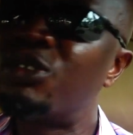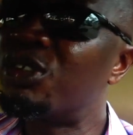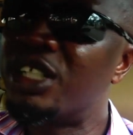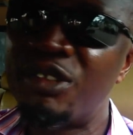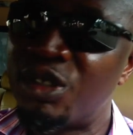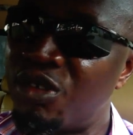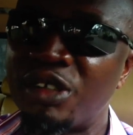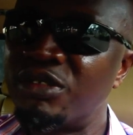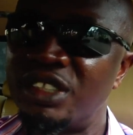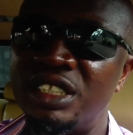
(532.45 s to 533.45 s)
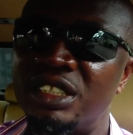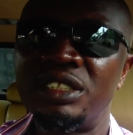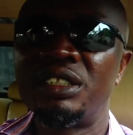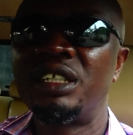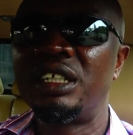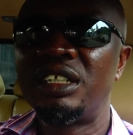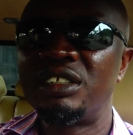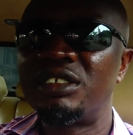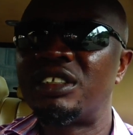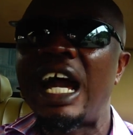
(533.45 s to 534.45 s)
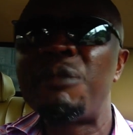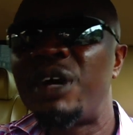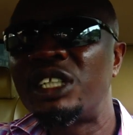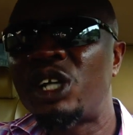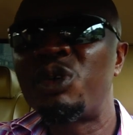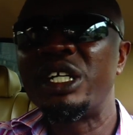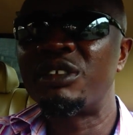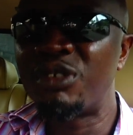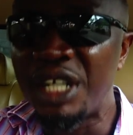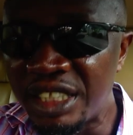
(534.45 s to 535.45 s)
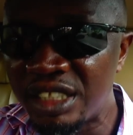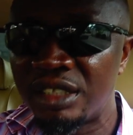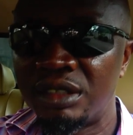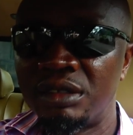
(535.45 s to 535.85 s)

to give you wrong with this. The tire pressure will increase.